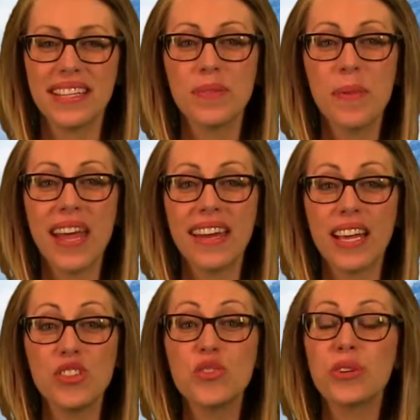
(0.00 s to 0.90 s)
man
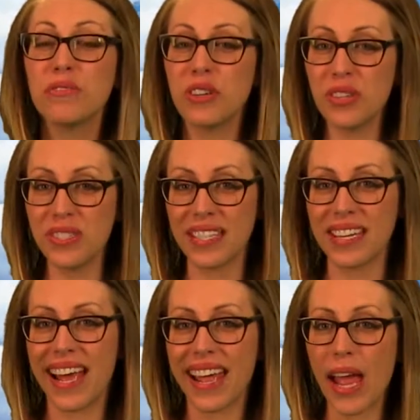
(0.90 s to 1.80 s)
has traversed the
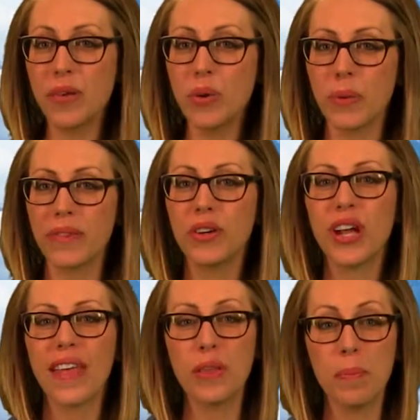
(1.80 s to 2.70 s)
Niagara River
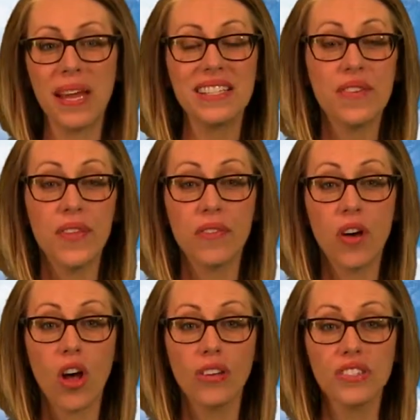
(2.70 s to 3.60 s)
at the base of the
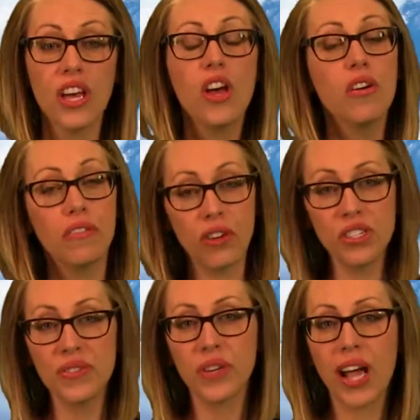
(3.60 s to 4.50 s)
falls,
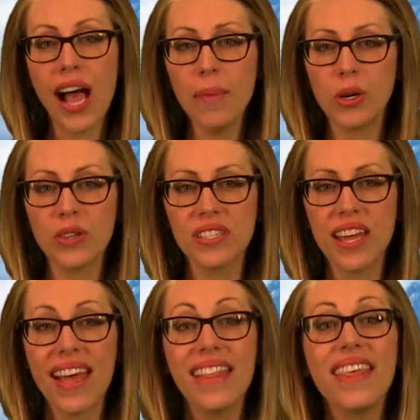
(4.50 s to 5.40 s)
first for commerce,
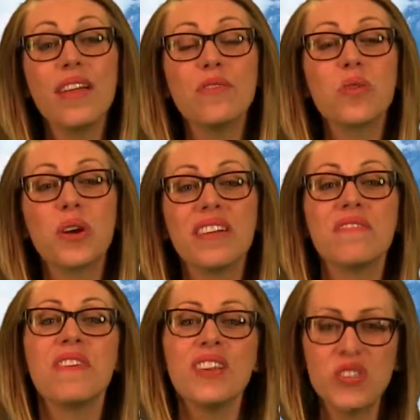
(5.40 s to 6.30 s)
then for
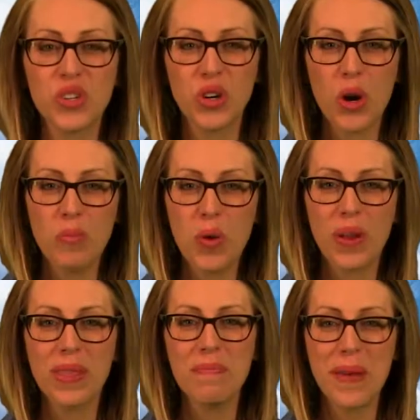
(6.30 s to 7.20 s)
adventure aboard
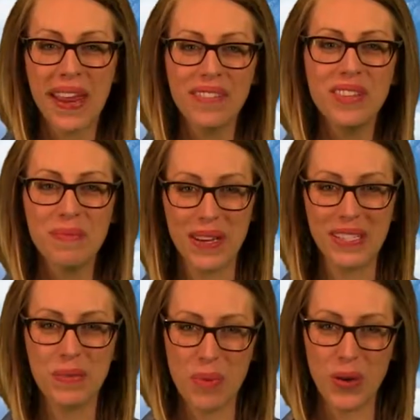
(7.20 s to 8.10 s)
the Made of the
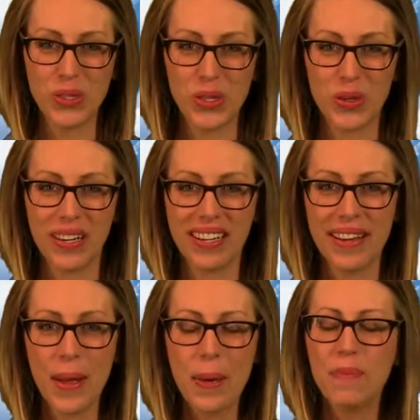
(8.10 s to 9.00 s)
Mist boat tour.
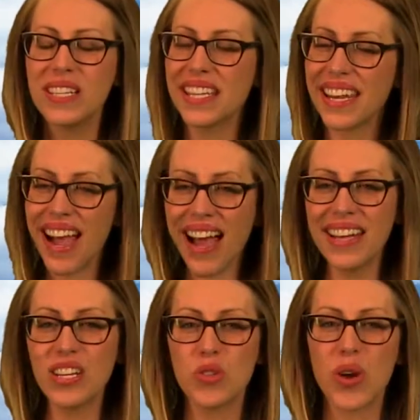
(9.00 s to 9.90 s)
This iconic
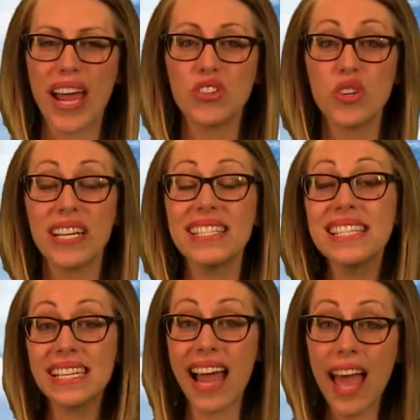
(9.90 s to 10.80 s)
attraction is
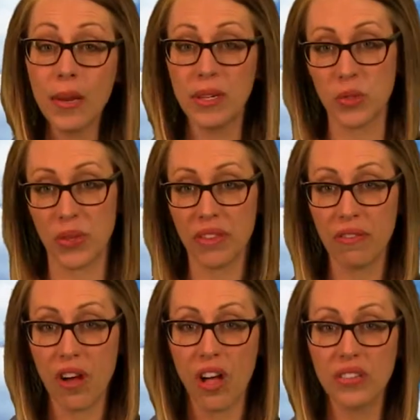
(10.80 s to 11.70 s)
synonymous with the
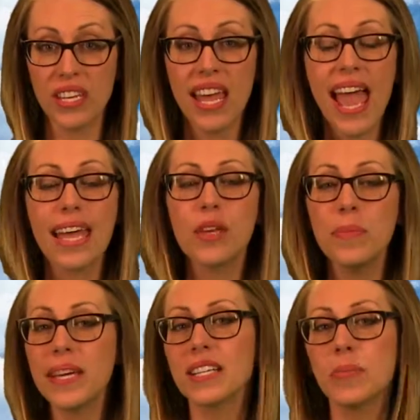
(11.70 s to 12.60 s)
falls and can
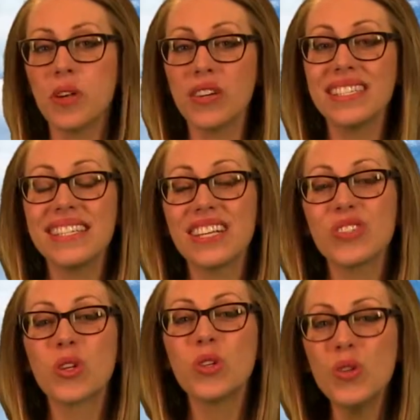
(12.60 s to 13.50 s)
be experienced
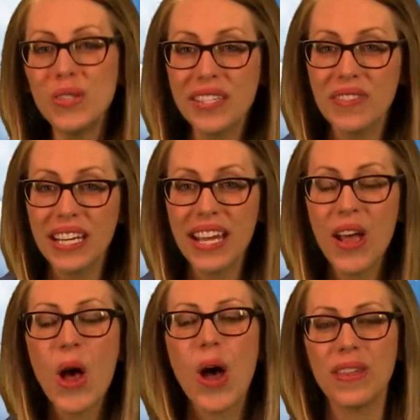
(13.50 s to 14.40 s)
exclusively
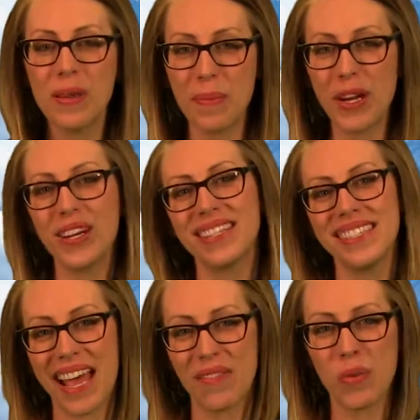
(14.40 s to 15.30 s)
on the American
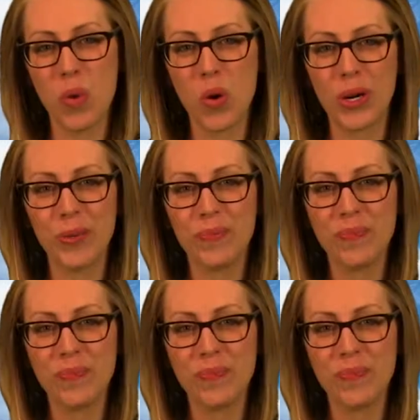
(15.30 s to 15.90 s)
side of the border.